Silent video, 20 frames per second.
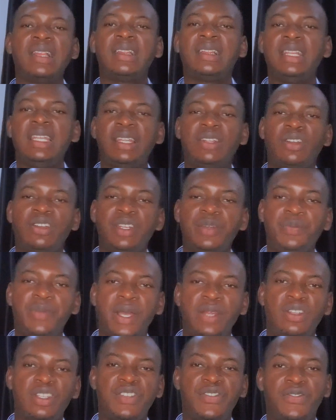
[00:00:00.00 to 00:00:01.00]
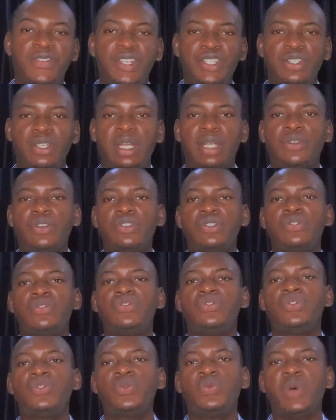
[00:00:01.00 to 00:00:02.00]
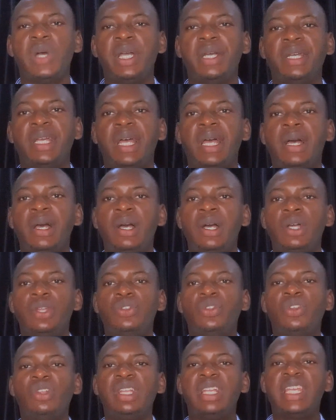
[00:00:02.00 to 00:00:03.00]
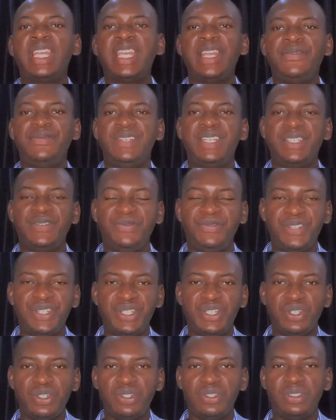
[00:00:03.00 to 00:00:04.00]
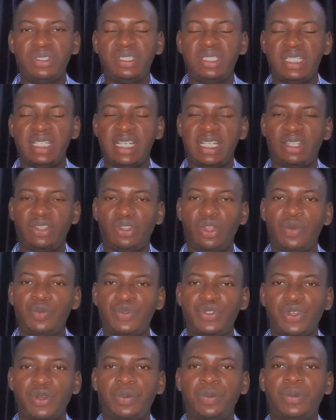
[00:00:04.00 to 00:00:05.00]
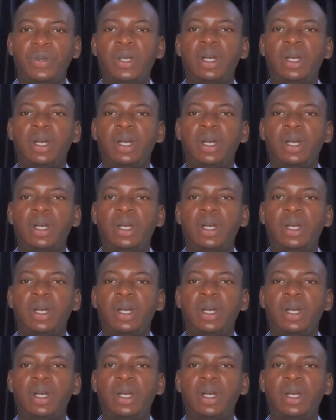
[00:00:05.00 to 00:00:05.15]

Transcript: click on the bell notification, and also do well to give this video a thumbs up.